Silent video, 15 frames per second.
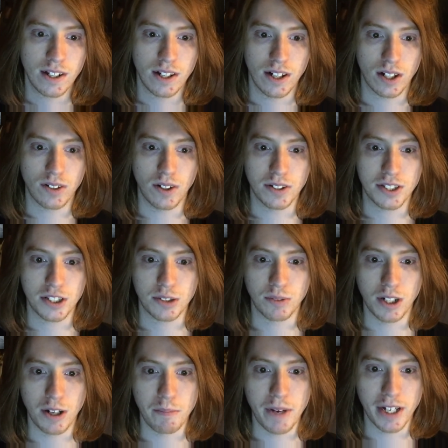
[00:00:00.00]
Of course, this is one
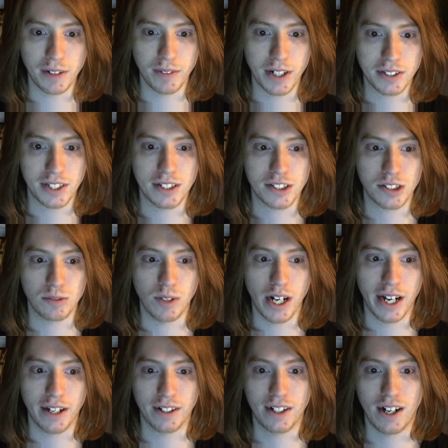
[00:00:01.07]
of many reasons as to
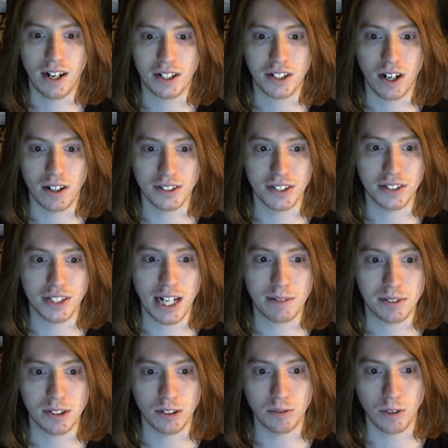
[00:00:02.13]
why Hot Cars is the
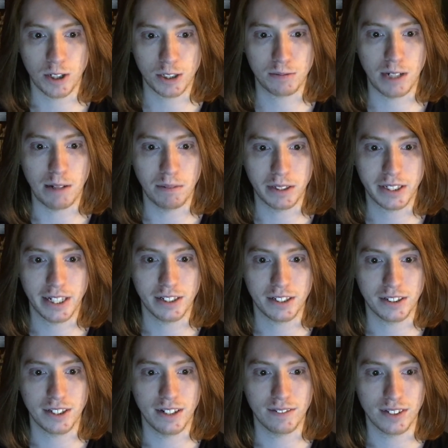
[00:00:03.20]
absolute worst
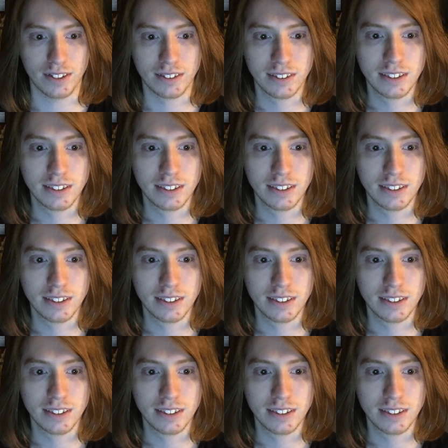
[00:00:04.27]
publication ever.